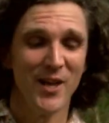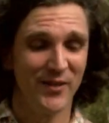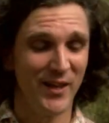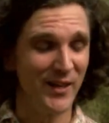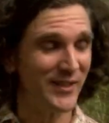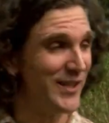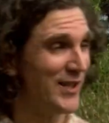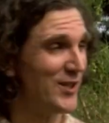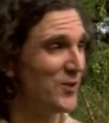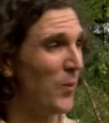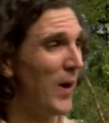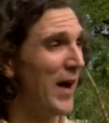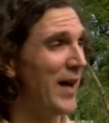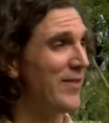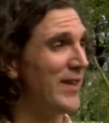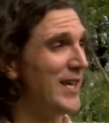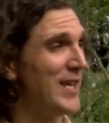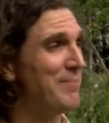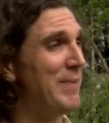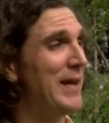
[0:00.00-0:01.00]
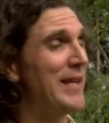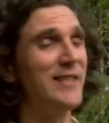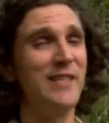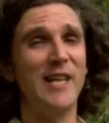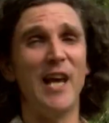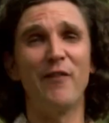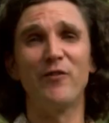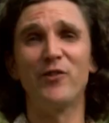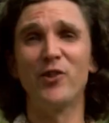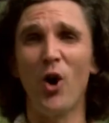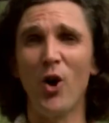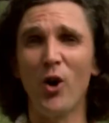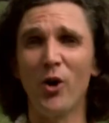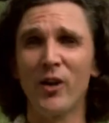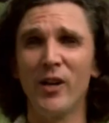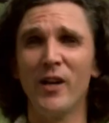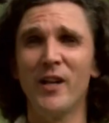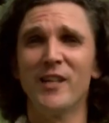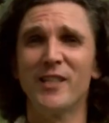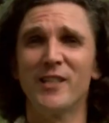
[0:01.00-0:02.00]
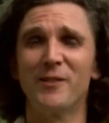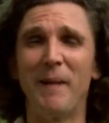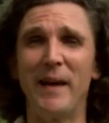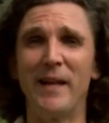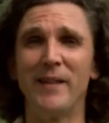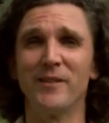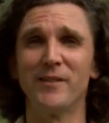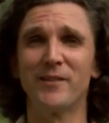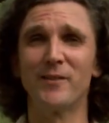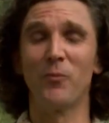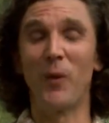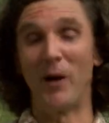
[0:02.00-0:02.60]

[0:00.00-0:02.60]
This is where the P C F dog spends,